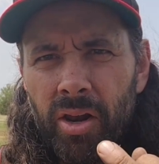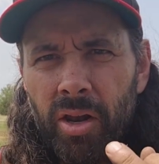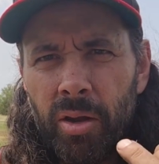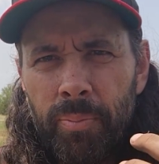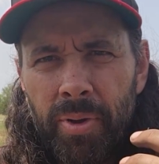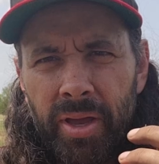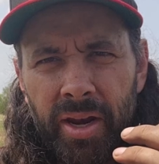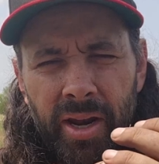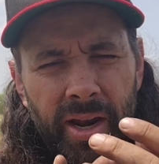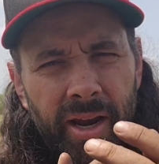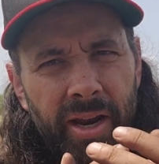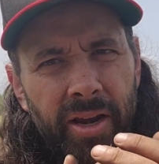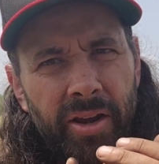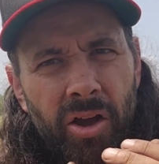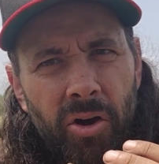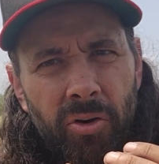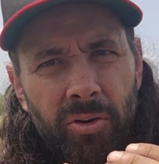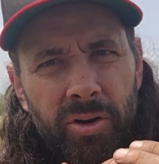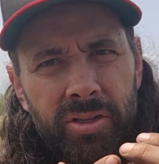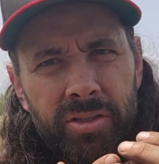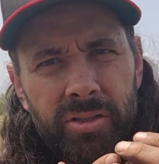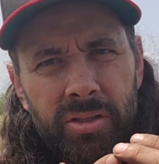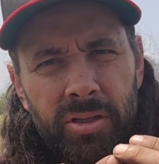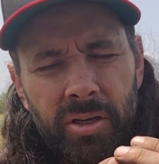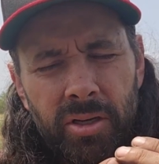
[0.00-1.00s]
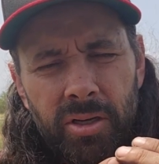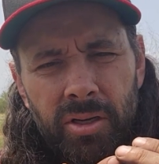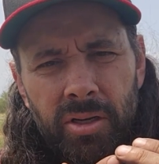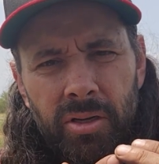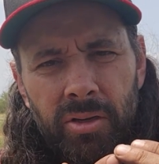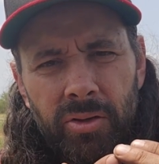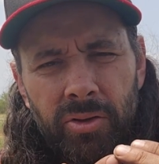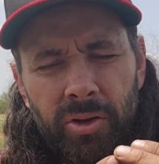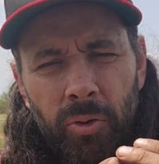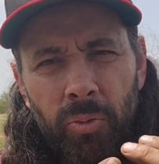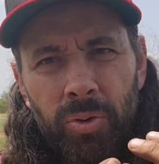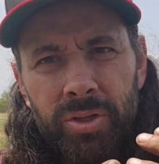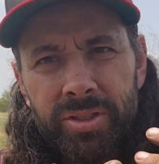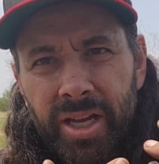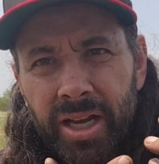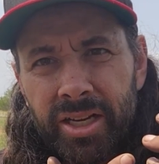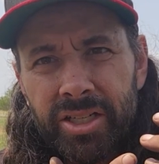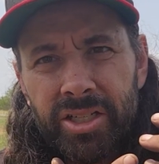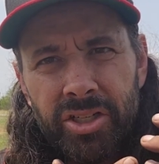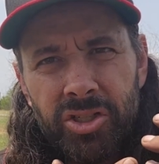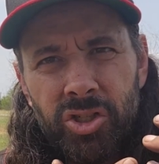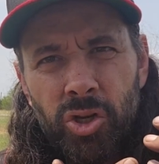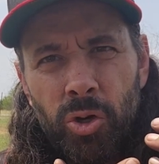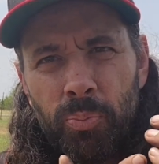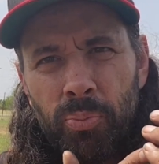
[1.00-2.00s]
a little bit and I noticed there was
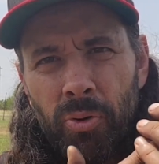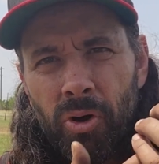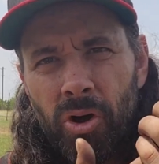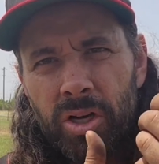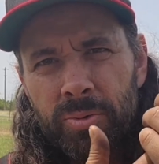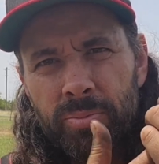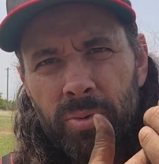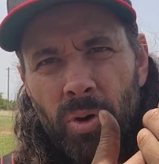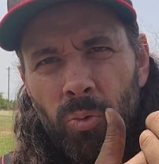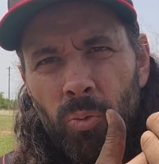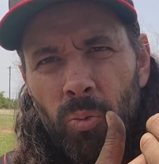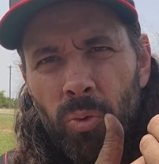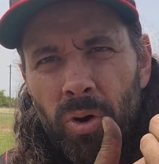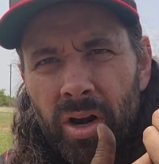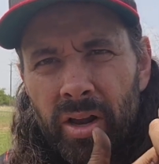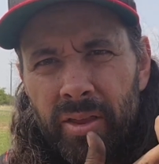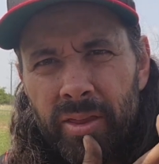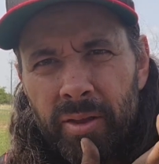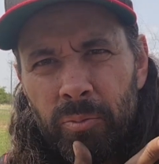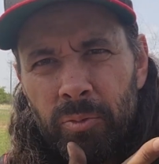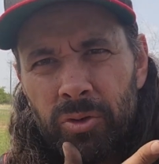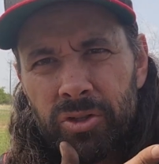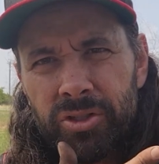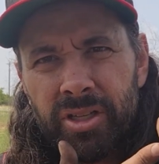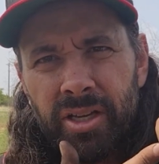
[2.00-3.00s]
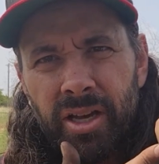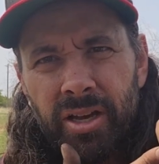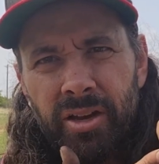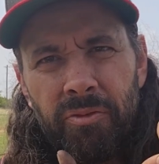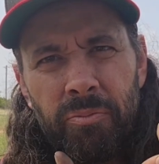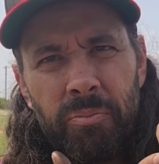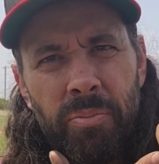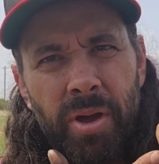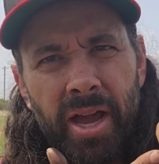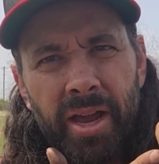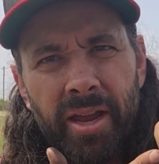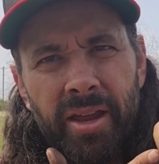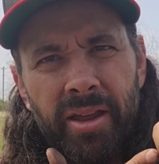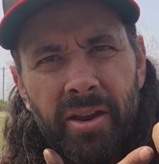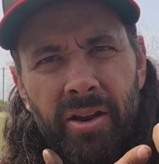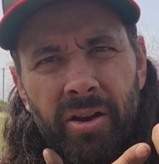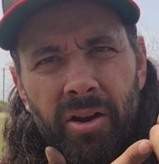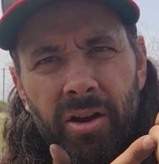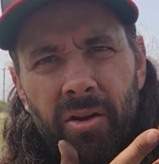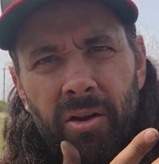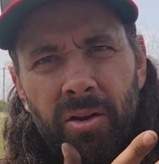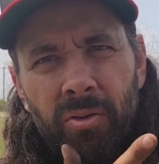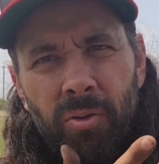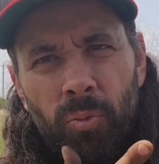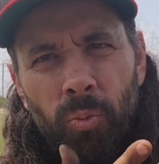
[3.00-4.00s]
actually 2 prongs, but one of them was kind of back
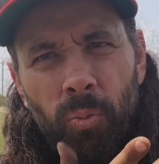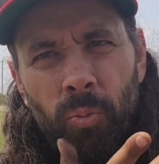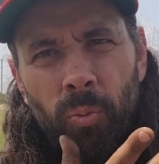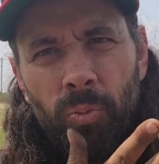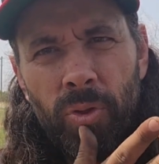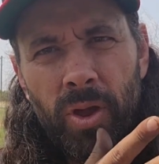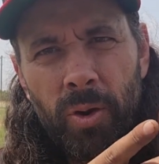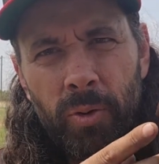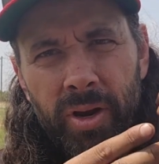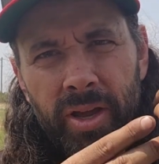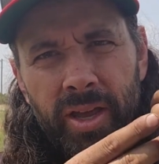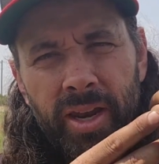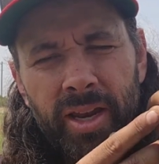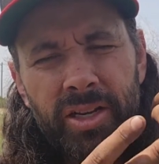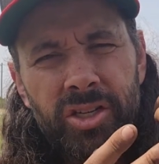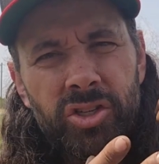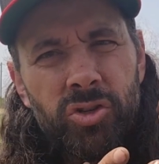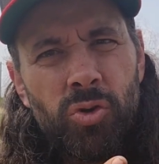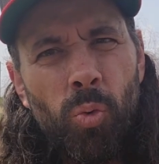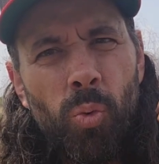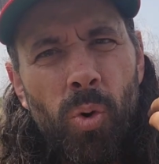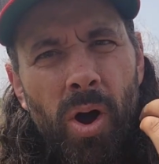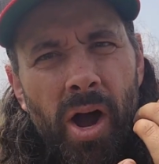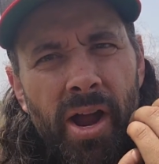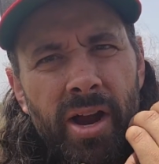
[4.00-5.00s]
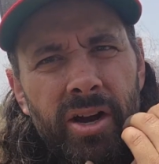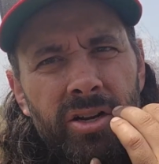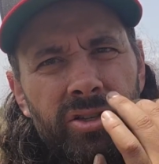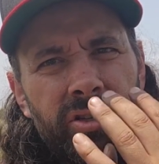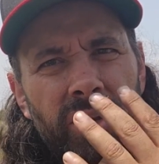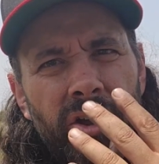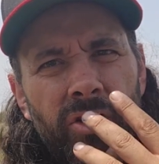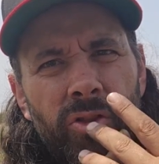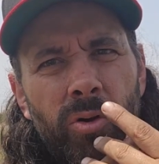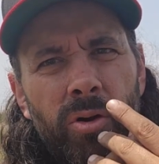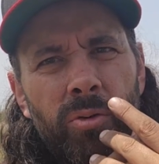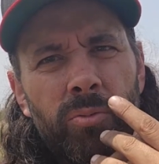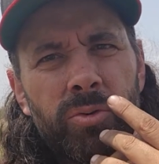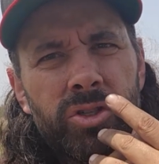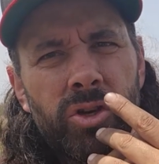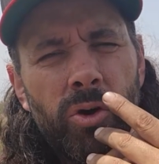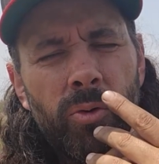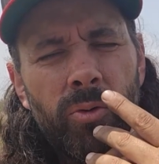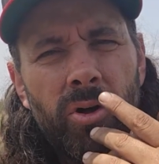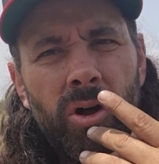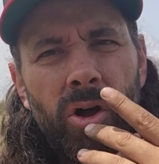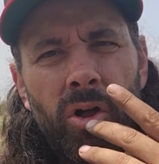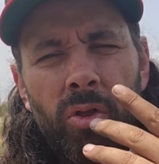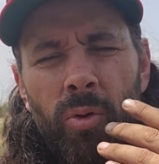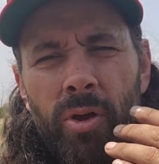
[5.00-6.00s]
here. They were connected to wires. The other one was
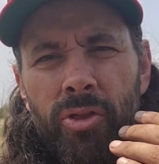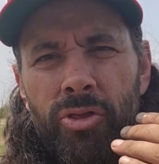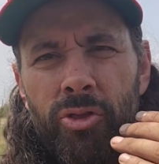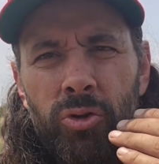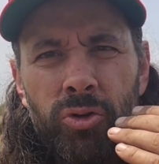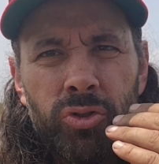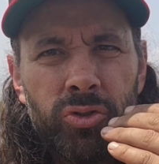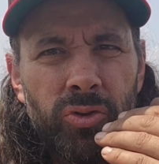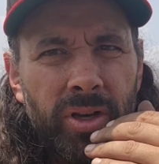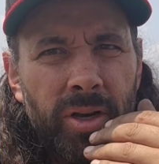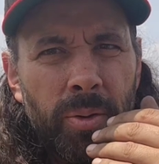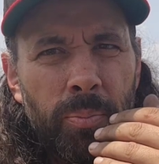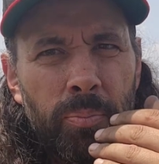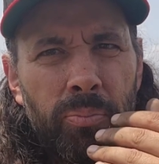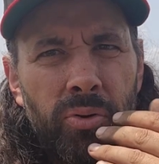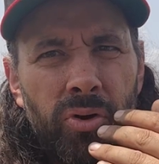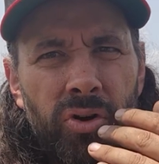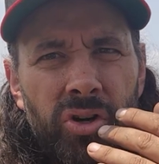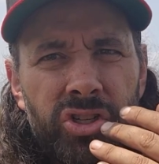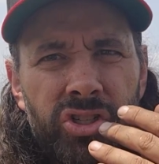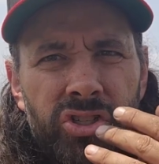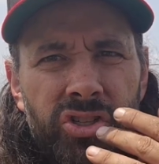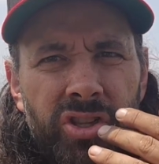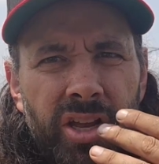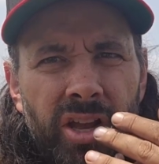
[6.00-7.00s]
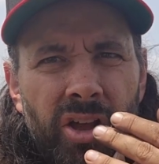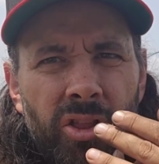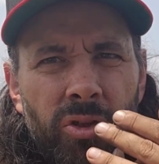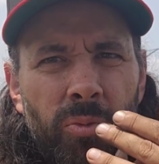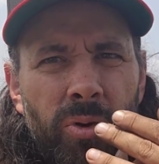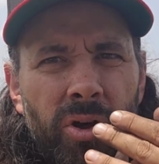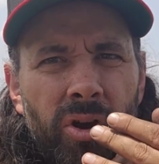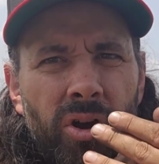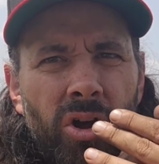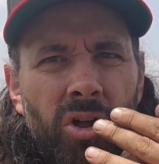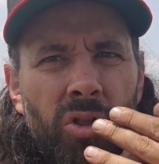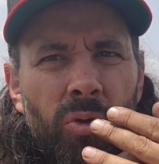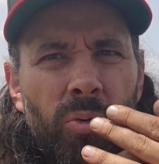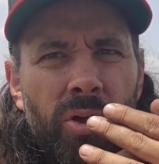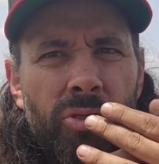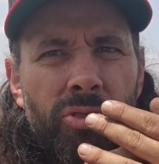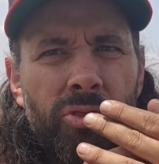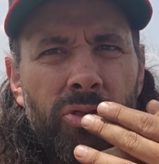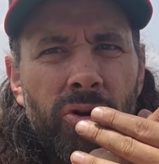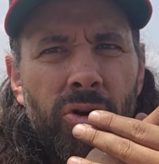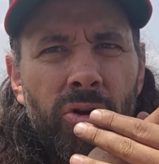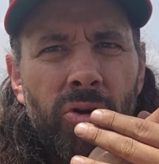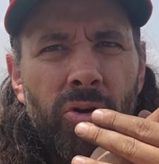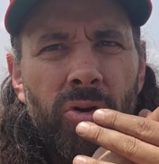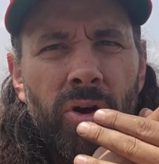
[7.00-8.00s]
going all the way through. So I had to push the other one all the way
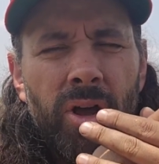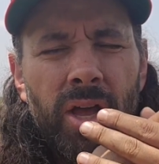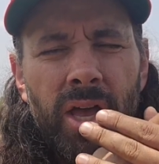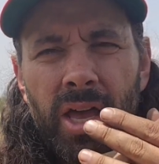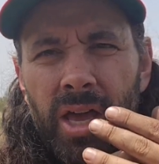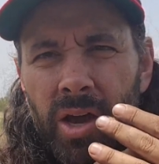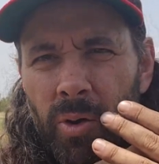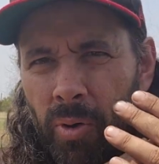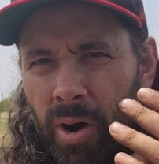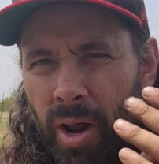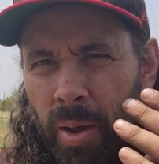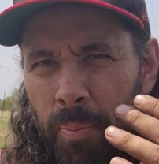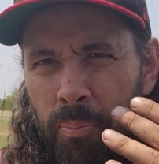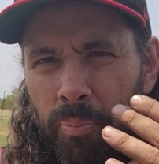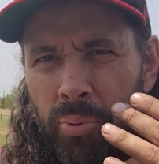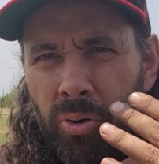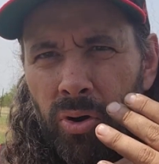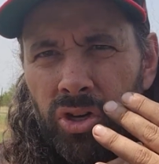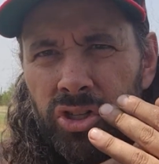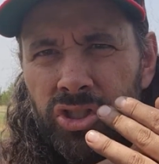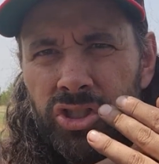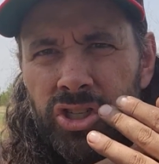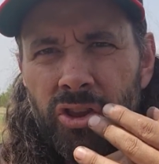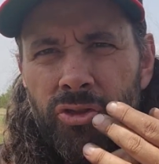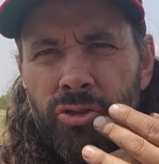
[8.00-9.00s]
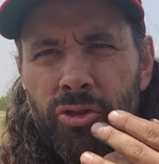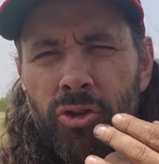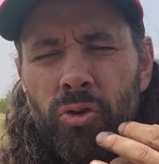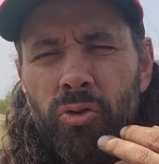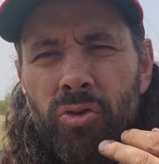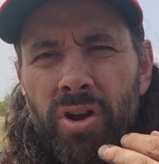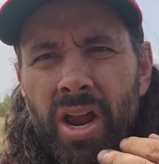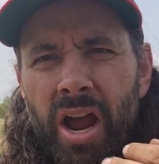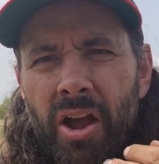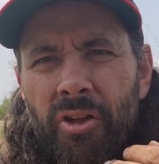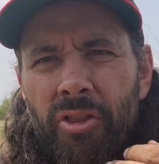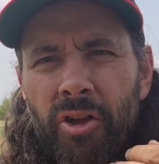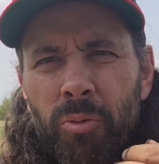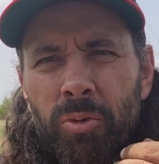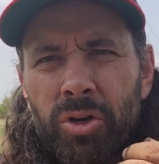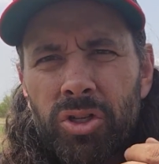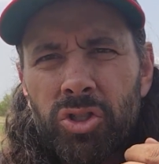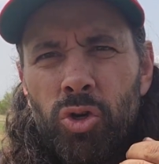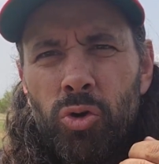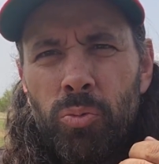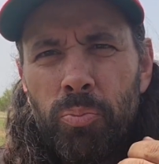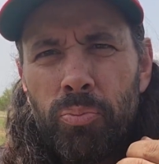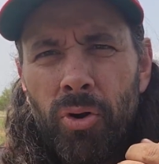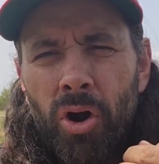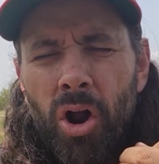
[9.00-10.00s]
through. When I pushed it through, now there were
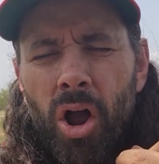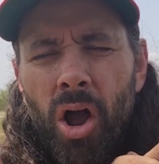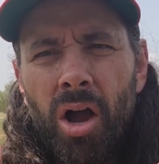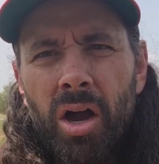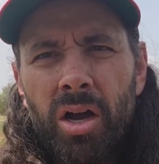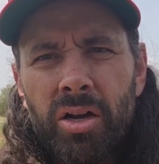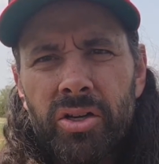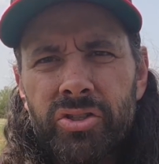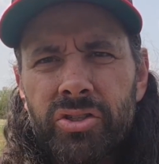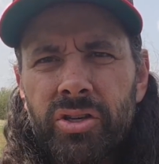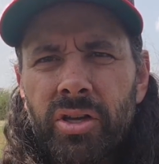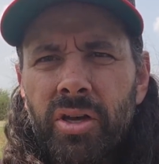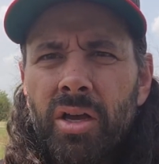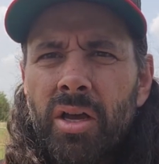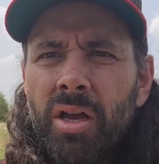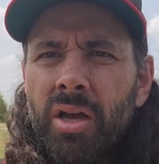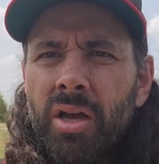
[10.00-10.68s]
2 prongs.